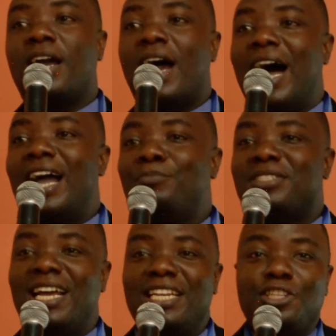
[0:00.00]
I am
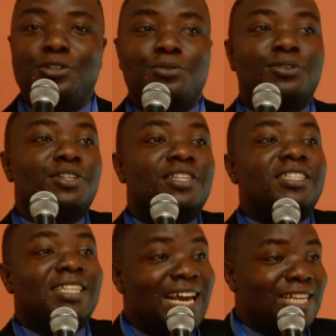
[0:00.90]
telling you,
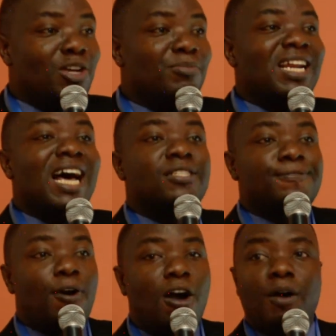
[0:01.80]
there are some class
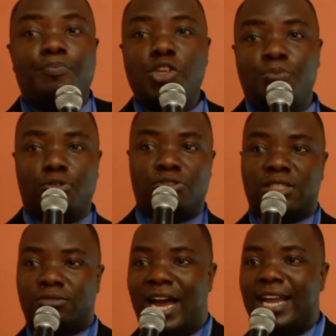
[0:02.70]
4 pupils
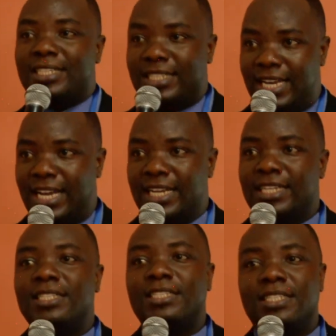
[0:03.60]
right here
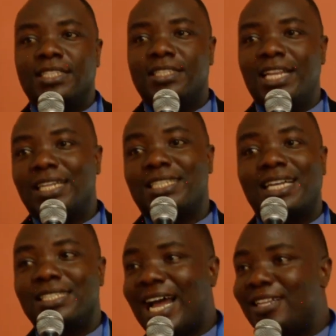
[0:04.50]
that can
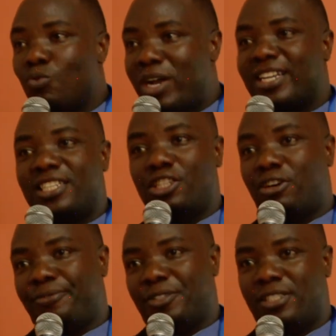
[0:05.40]
start work in the
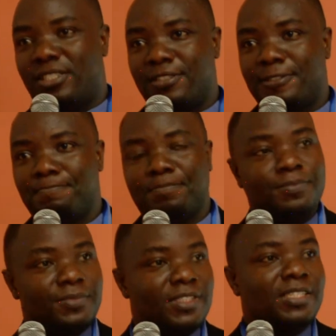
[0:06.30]
office.
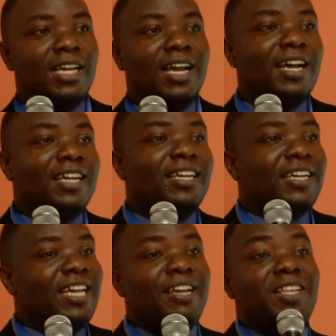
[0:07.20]

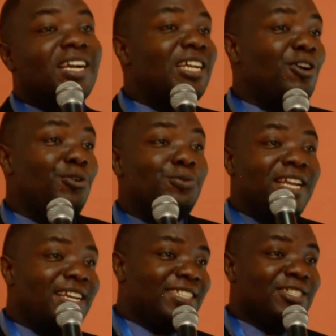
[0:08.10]
If they cannot do
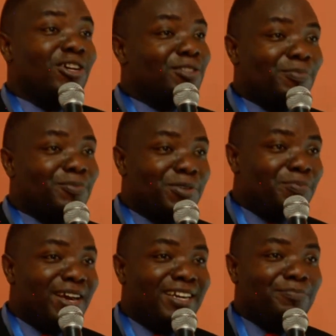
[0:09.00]
anything, not
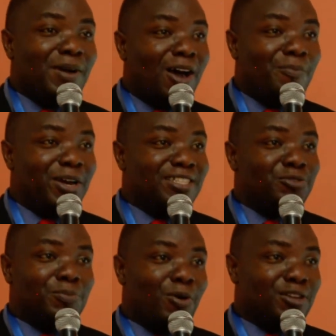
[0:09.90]
preparing PowerPoint
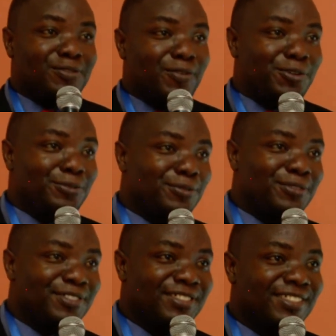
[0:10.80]
reports for you,
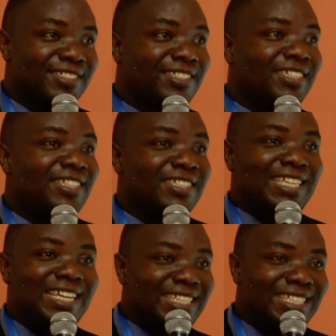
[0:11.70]

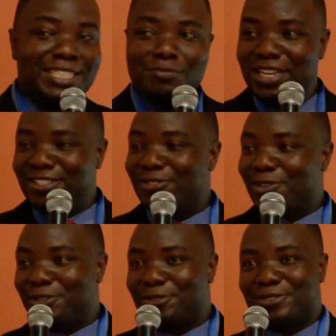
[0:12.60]
sending emails for
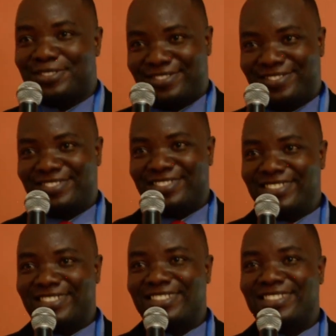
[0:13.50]
you,
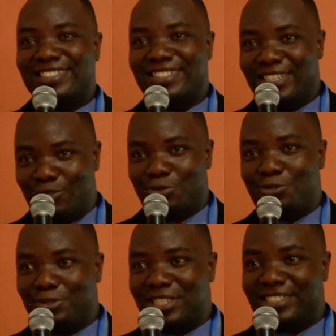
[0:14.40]
they will
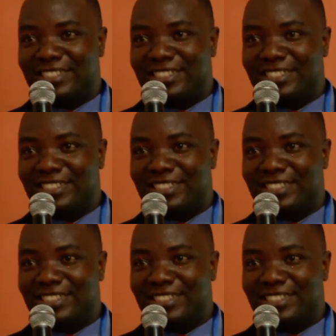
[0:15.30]
do it.